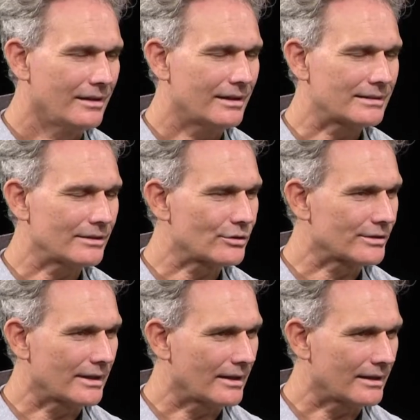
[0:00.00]
That's
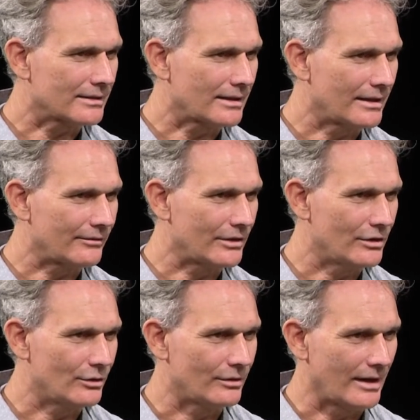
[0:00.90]
interesting. I guess I never
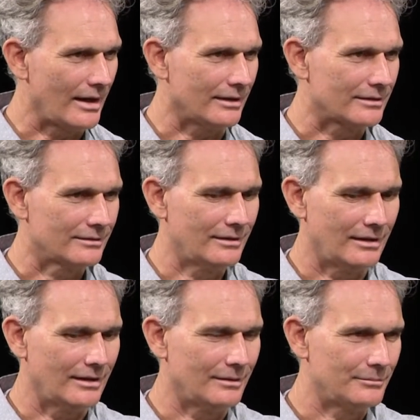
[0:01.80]
knew that
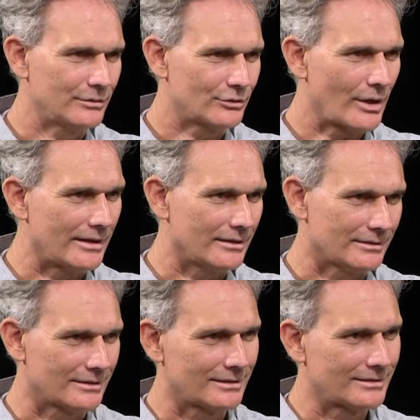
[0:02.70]

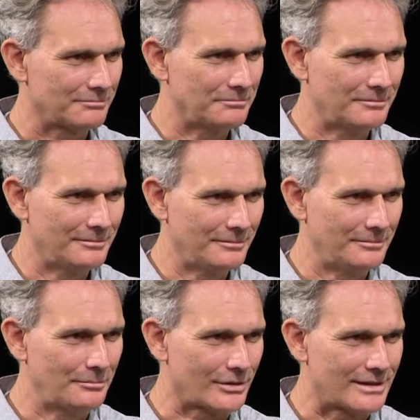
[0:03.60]

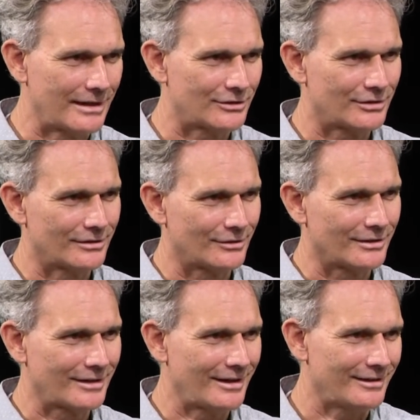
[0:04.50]
transportation
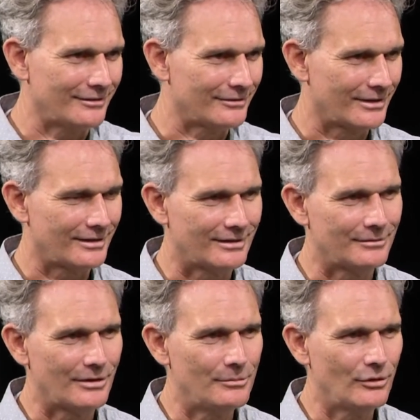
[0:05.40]
or kind of
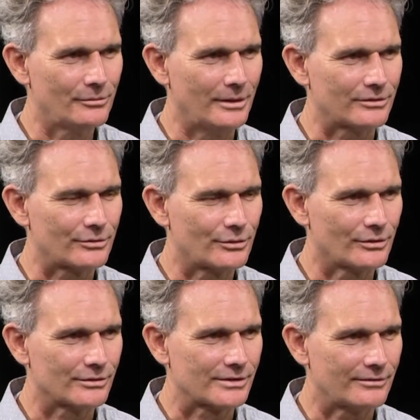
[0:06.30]
the movement through
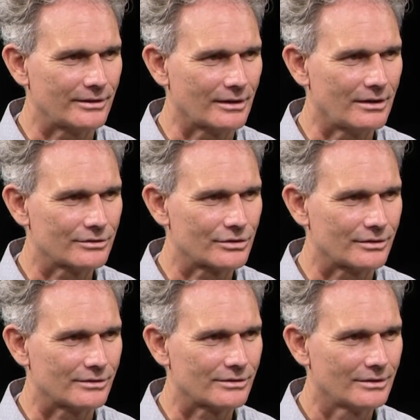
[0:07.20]
those different
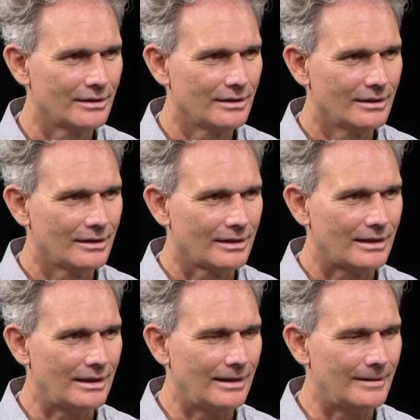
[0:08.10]
cultures.
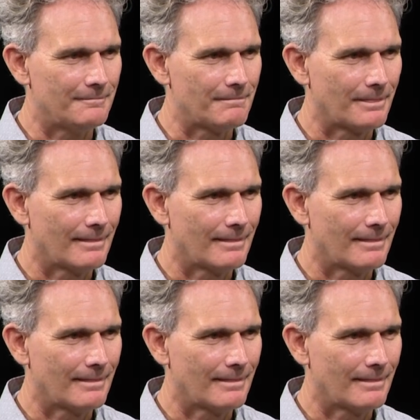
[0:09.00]
And